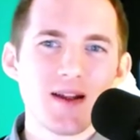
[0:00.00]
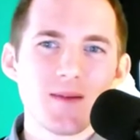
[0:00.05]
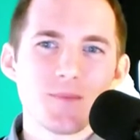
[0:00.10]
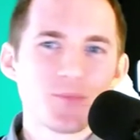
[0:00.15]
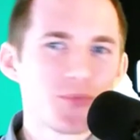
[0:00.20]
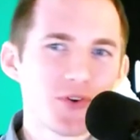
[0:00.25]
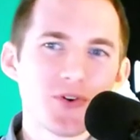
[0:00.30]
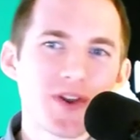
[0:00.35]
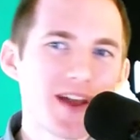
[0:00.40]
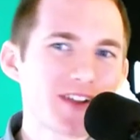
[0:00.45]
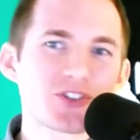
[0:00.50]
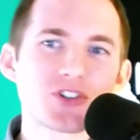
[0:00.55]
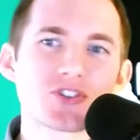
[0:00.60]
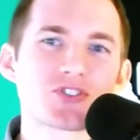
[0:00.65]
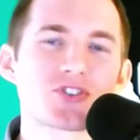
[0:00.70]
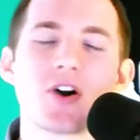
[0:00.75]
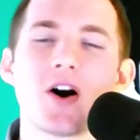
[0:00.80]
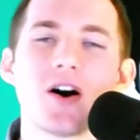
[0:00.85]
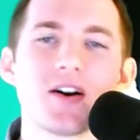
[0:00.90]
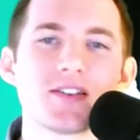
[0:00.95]
They're not
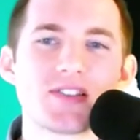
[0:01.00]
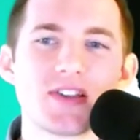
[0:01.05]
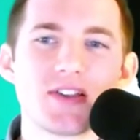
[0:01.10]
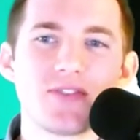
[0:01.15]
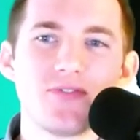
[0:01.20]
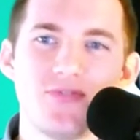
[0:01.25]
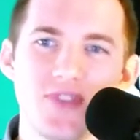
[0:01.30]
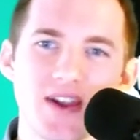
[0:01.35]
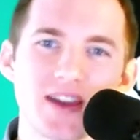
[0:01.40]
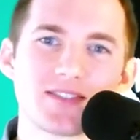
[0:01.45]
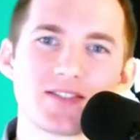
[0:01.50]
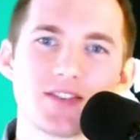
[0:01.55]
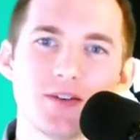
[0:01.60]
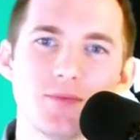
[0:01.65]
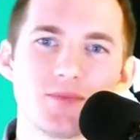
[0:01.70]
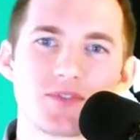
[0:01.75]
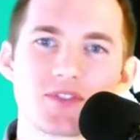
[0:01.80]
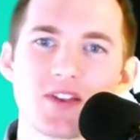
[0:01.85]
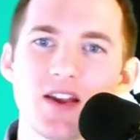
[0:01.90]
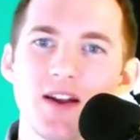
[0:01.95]
just causing
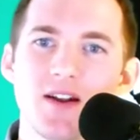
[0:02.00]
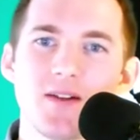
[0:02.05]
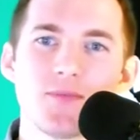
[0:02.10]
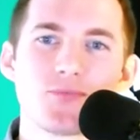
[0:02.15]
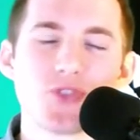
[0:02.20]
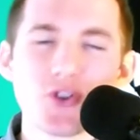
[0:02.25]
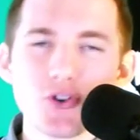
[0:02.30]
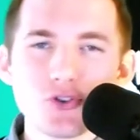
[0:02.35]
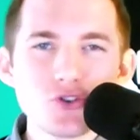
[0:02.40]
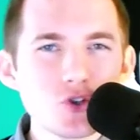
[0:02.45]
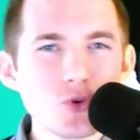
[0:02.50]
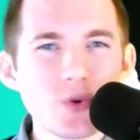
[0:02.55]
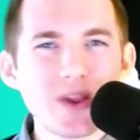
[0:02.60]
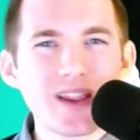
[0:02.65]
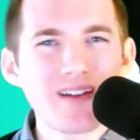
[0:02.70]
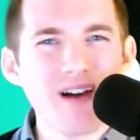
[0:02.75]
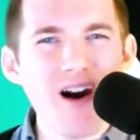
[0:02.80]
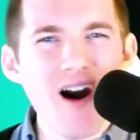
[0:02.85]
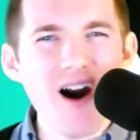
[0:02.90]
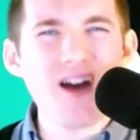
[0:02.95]
victims, they're
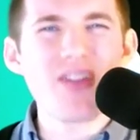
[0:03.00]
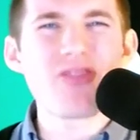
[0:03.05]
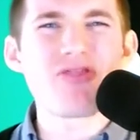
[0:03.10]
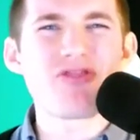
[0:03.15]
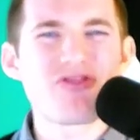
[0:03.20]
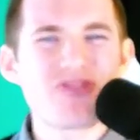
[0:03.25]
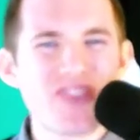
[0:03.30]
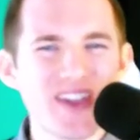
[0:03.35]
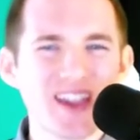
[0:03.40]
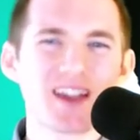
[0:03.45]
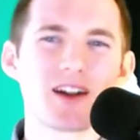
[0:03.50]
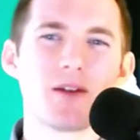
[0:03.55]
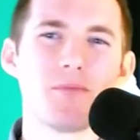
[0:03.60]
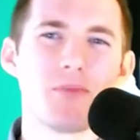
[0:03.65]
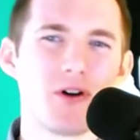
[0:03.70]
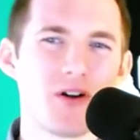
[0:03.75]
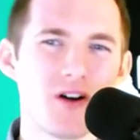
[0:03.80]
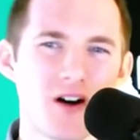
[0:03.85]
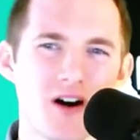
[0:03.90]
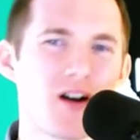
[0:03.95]
doing
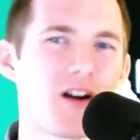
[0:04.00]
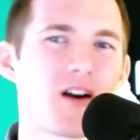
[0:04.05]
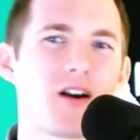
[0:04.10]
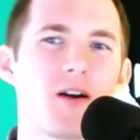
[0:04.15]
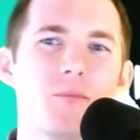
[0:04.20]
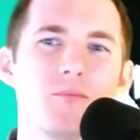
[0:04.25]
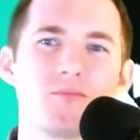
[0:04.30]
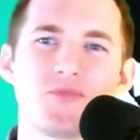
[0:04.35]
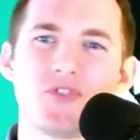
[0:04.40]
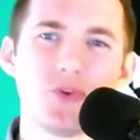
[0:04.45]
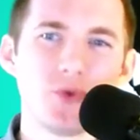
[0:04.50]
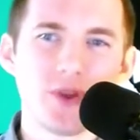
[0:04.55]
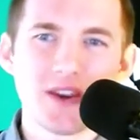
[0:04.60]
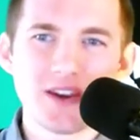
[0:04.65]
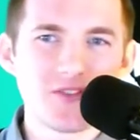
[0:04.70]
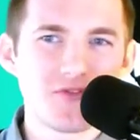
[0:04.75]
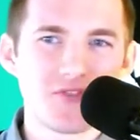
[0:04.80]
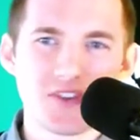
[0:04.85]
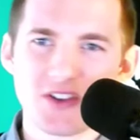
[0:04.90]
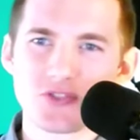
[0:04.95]
unthinkable harm to
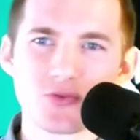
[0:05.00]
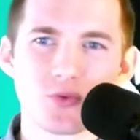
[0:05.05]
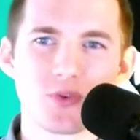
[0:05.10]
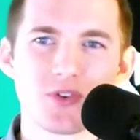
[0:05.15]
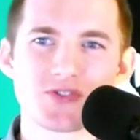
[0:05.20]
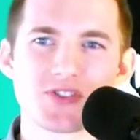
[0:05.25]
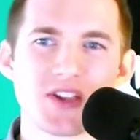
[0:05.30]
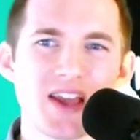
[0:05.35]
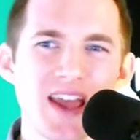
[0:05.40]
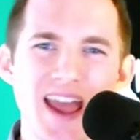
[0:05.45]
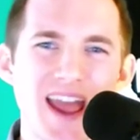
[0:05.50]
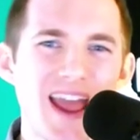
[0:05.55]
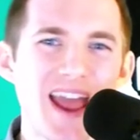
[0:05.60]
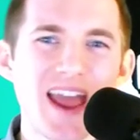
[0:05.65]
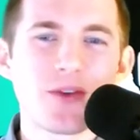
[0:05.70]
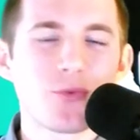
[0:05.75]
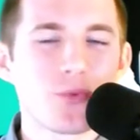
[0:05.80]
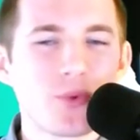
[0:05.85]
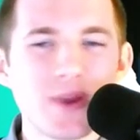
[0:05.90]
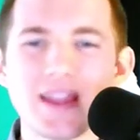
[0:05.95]
individuals,
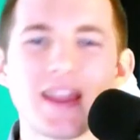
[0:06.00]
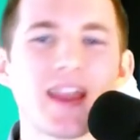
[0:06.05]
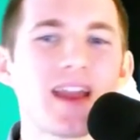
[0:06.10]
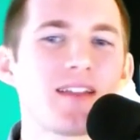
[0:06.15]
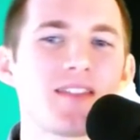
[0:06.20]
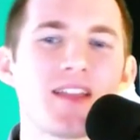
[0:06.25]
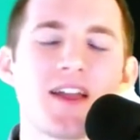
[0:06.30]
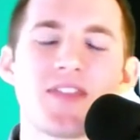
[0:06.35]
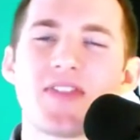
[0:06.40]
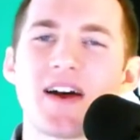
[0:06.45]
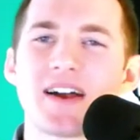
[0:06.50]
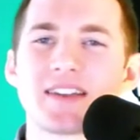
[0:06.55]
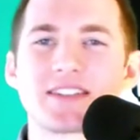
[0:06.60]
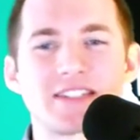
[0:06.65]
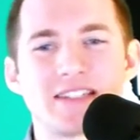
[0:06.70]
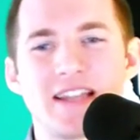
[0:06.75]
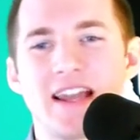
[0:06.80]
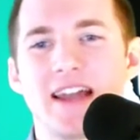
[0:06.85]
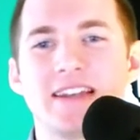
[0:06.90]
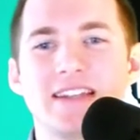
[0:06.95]
and we can't let that
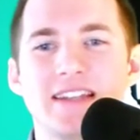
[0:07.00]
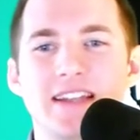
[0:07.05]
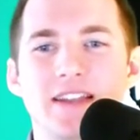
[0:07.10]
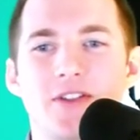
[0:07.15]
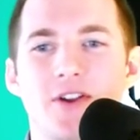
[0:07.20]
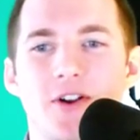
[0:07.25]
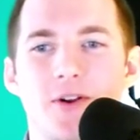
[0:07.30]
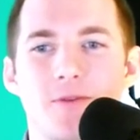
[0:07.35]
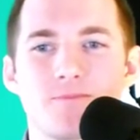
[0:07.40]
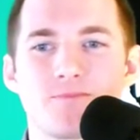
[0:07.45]
stand either.